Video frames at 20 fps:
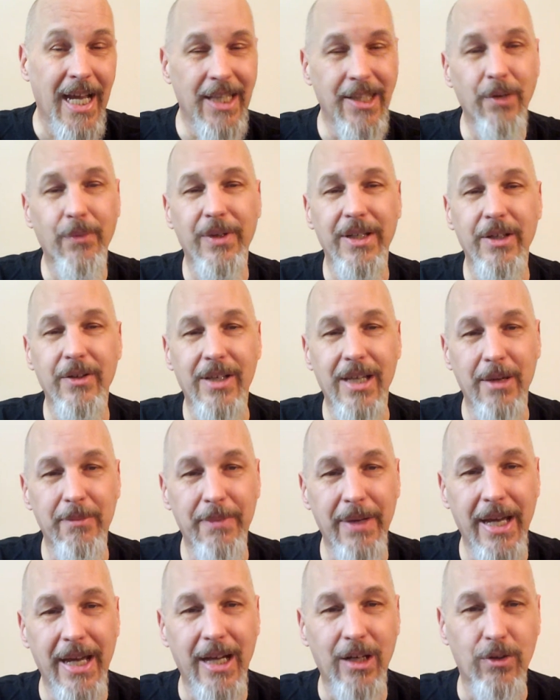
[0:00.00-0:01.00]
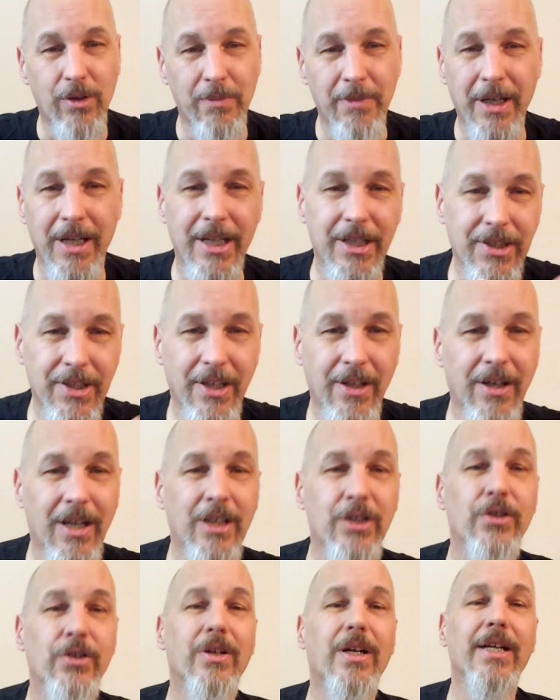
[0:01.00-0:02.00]
And then when you get back, replenish the
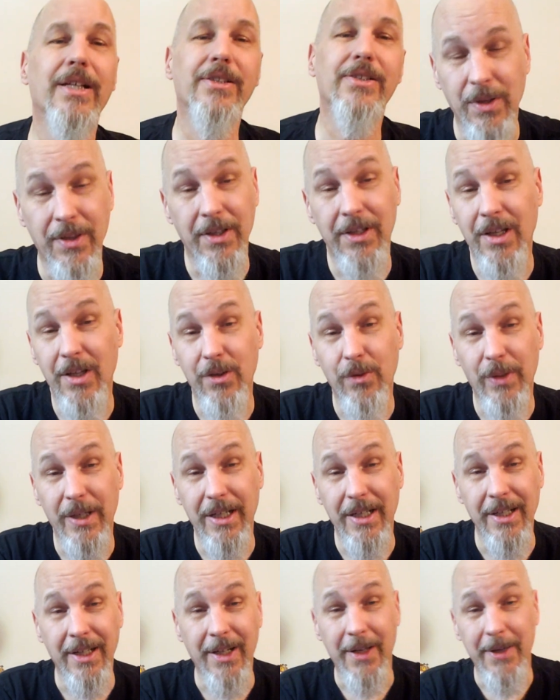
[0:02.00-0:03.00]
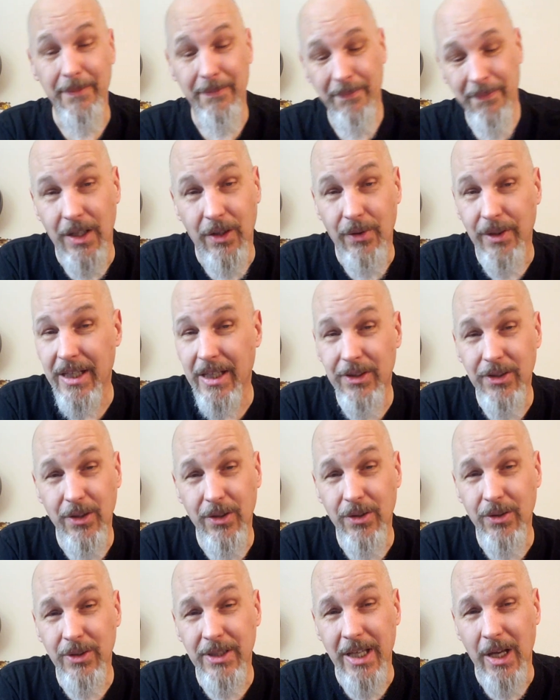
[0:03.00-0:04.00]
electrolyte with another one at night. Get
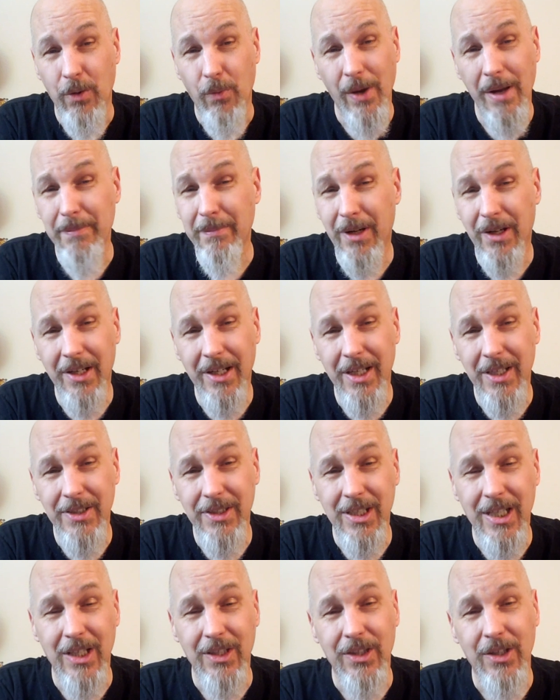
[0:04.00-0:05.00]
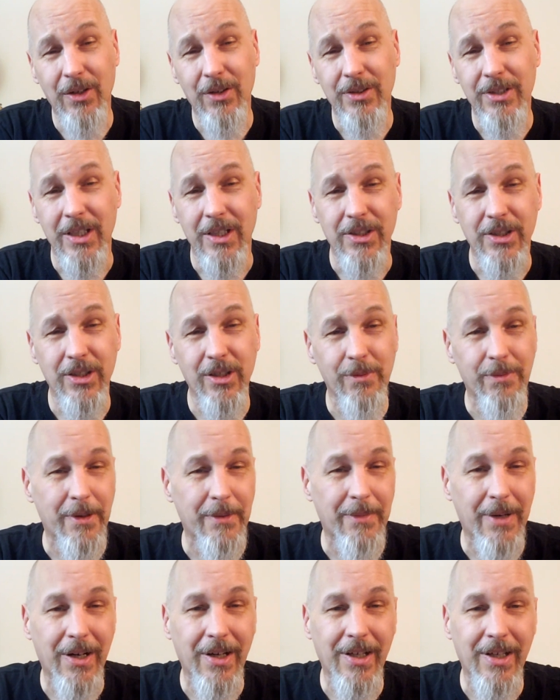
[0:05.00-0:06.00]
those at wet markets, get those at
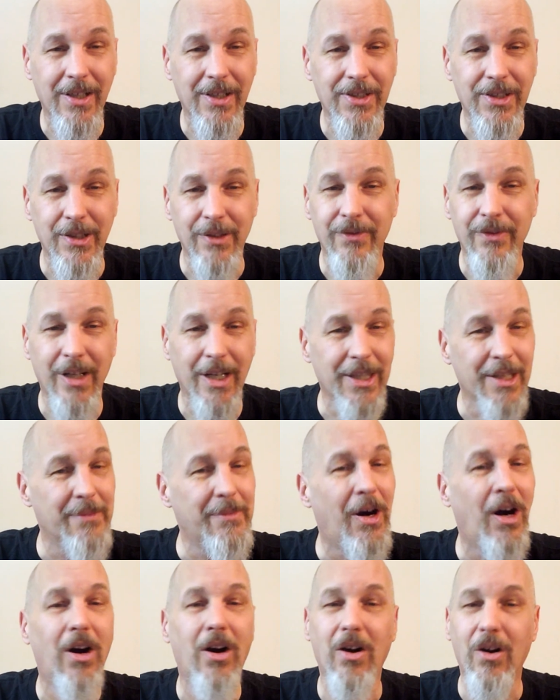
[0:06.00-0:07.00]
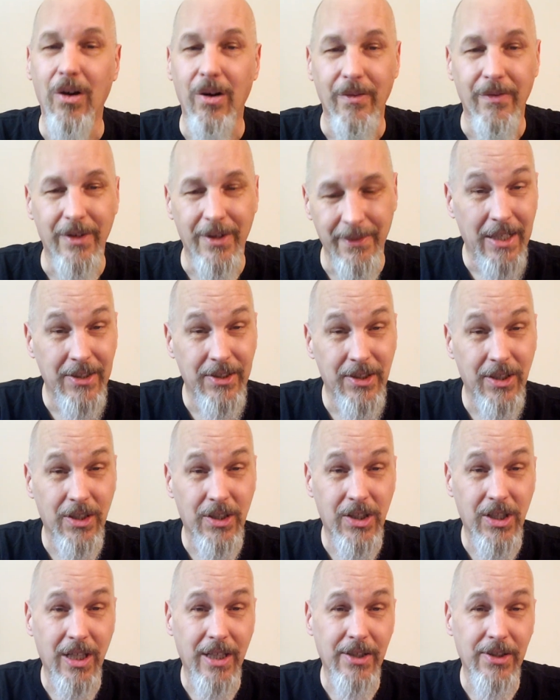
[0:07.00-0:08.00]
supermarkets. You'll find them all. I
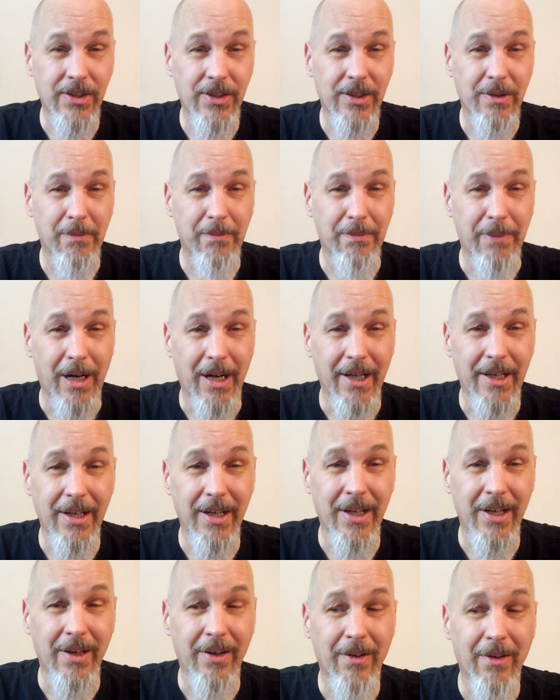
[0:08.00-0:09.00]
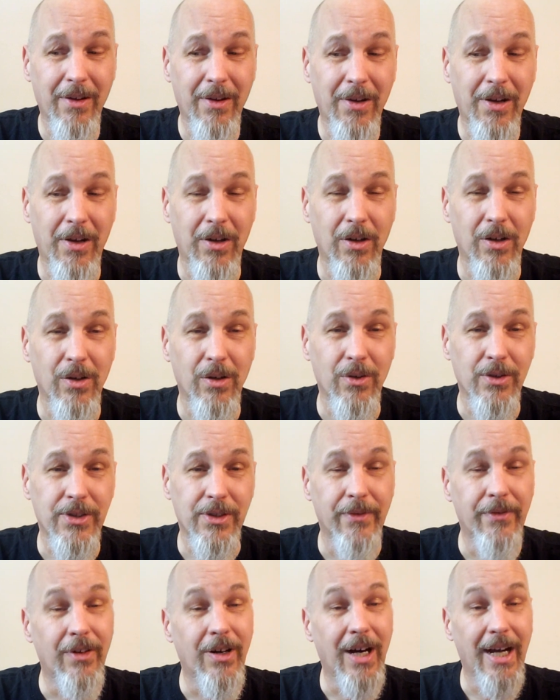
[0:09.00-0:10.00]
suggest buying clothes
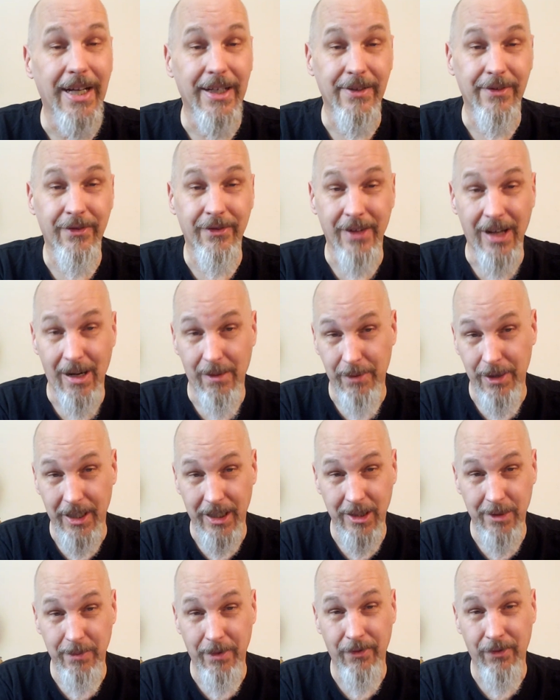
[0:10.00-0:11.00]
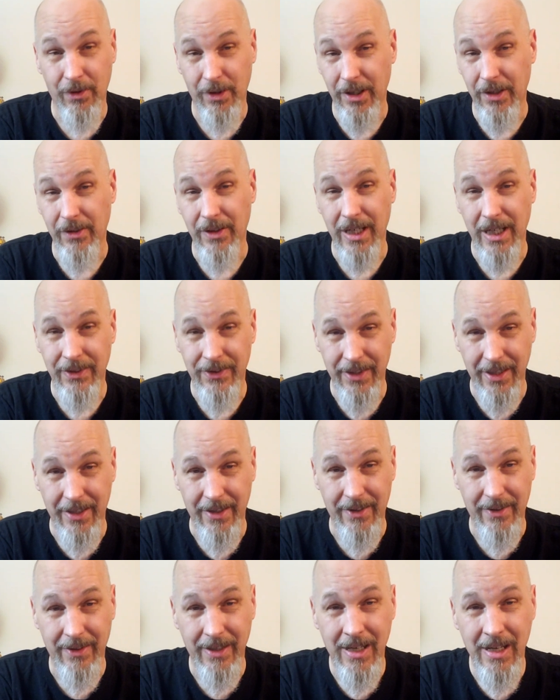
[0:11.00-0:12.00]
of light fabrics before you get
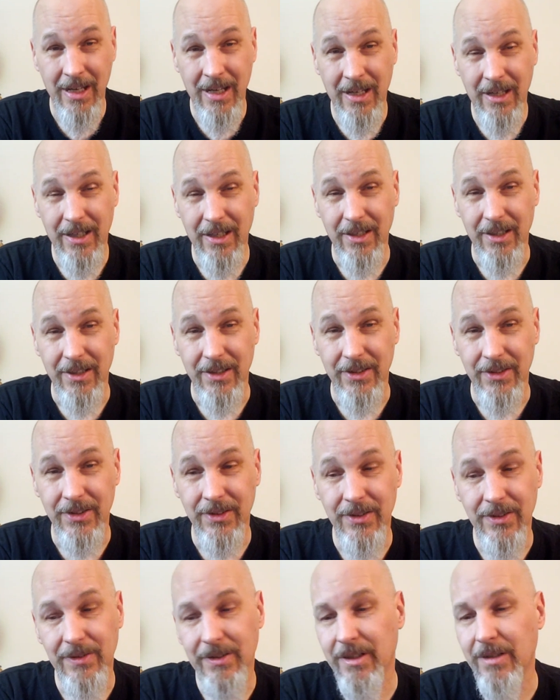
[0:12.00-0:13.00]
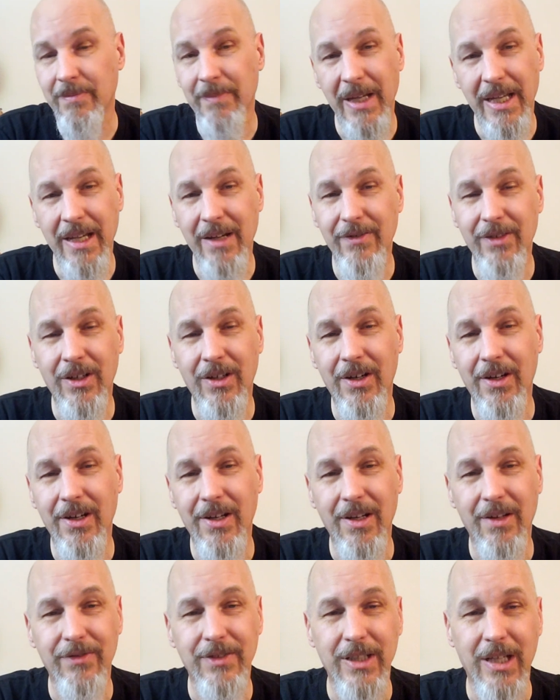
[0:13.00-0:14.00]
there, because you may have a hard
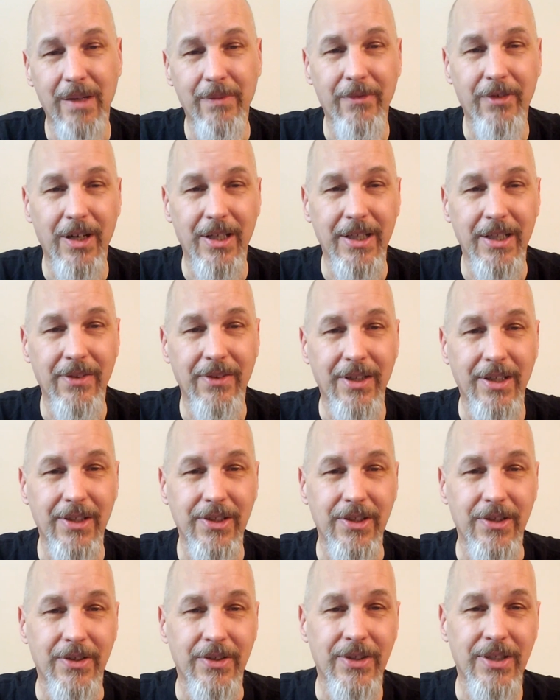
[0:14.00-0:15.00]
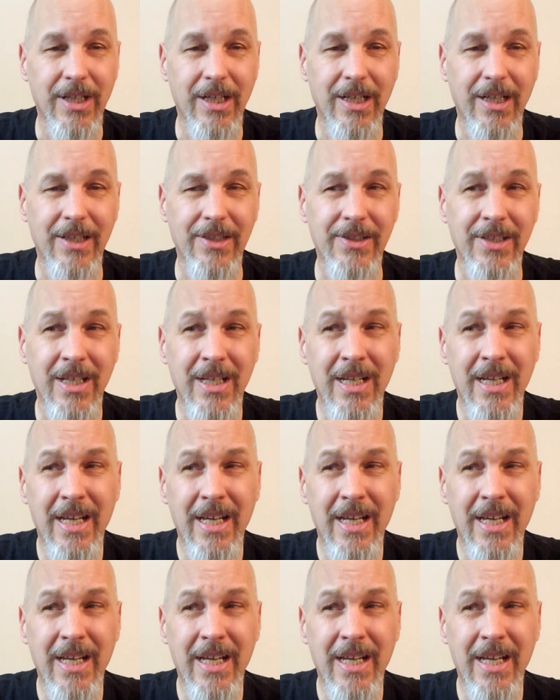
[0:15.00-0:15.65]
enough time finding things your size.